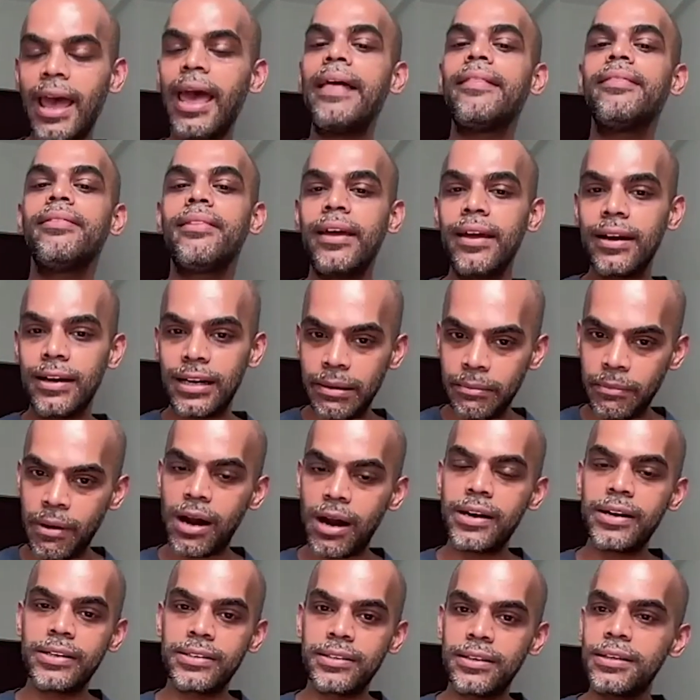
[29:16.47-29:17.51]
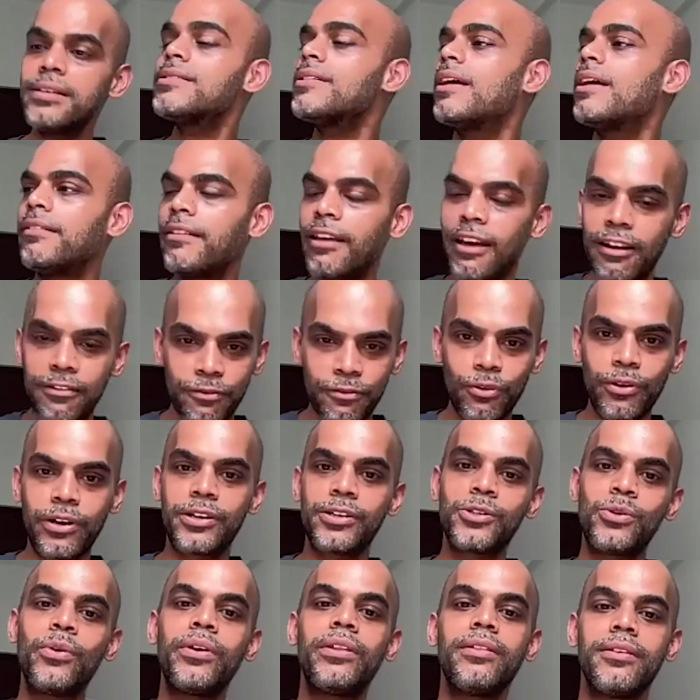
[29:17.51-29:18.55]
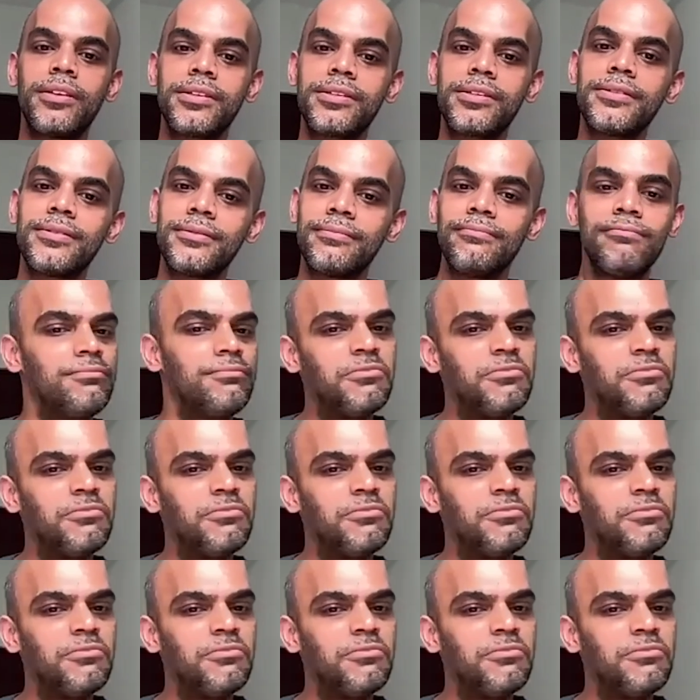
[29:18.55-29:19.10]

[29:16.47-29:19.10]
and their demand is this, and therefore it is doing this.